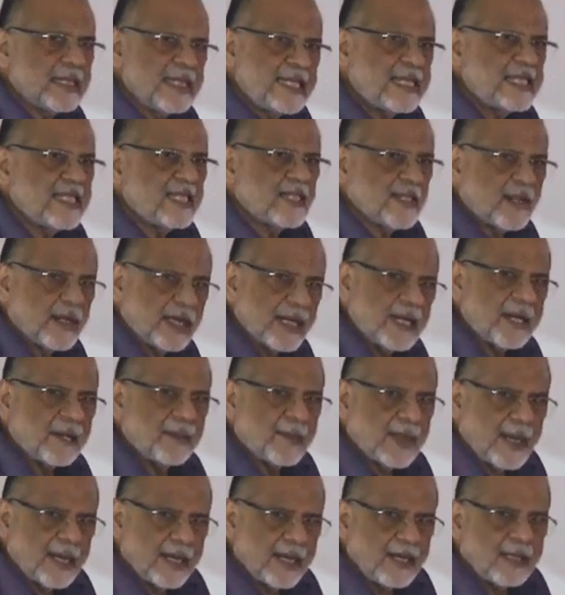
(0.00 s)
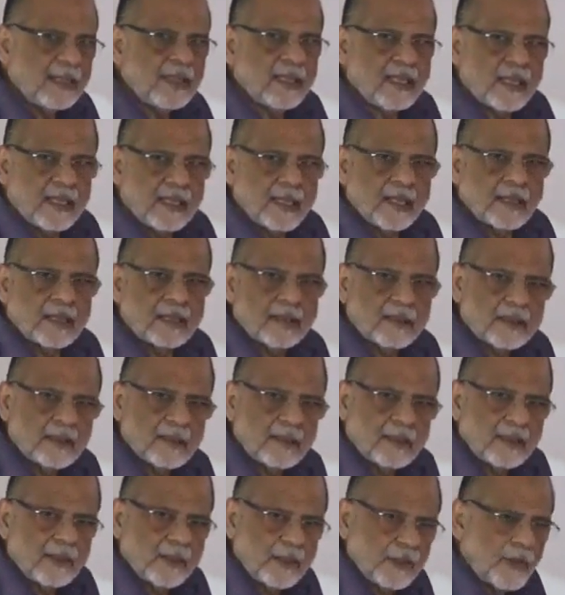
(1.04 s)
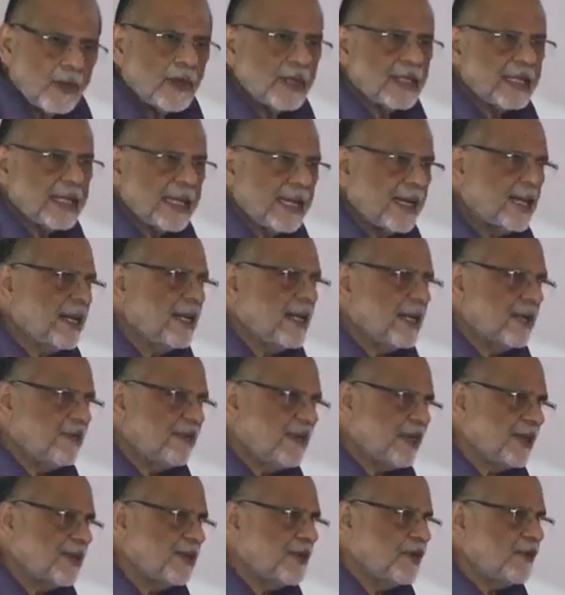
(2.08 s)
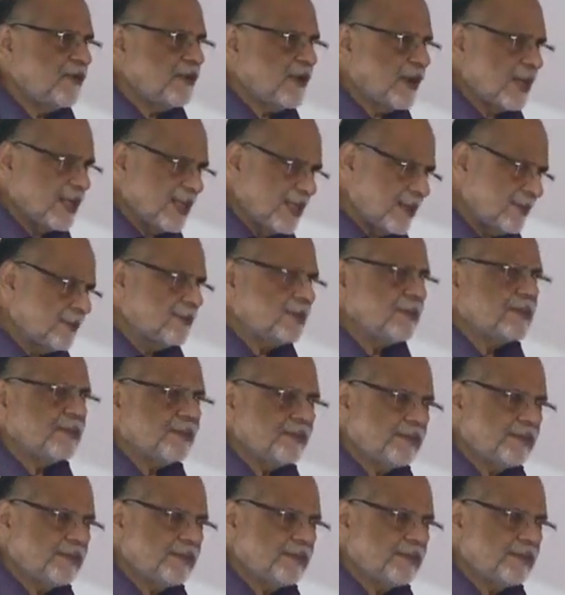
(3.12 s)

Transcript: niece or anybody, don't carry it with you for them.